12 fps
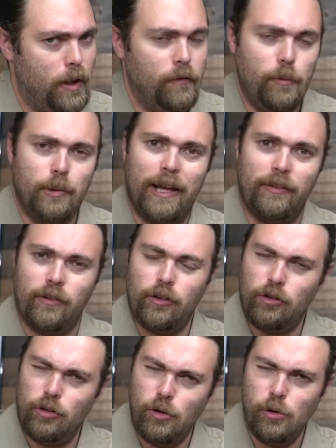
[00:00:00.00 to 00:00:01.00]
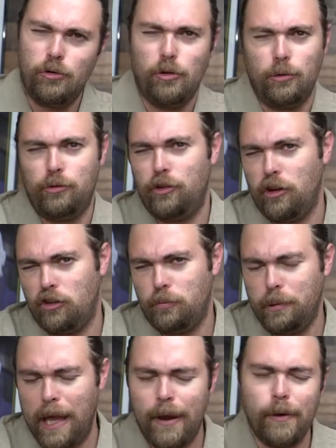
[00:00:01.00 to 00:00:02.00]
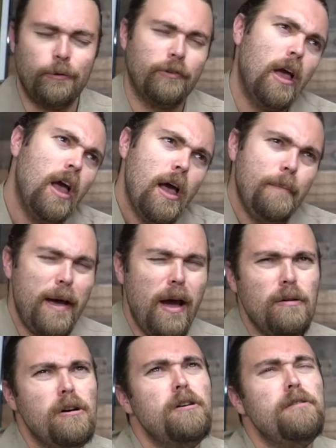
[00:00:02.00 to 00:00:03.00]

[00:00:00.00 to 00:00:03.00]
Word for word: Biv, you play as two to six players, about